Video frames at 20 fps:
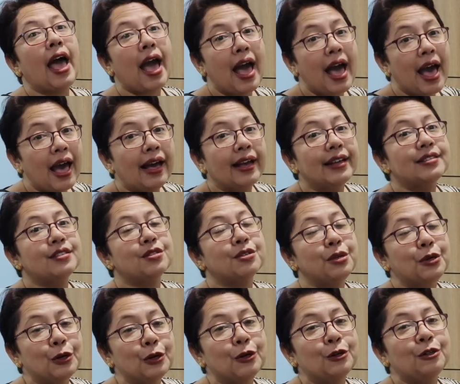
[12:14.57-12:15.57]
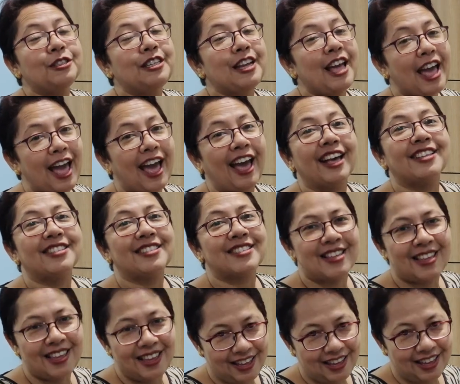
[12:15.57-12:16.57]
as good
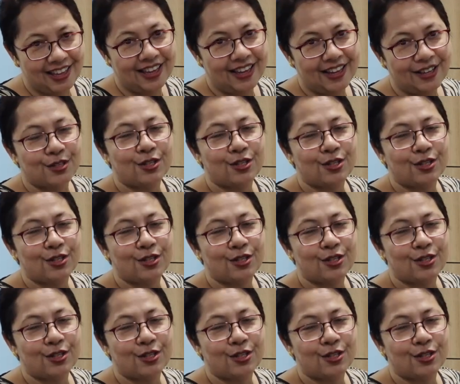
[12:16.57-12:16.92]
as he.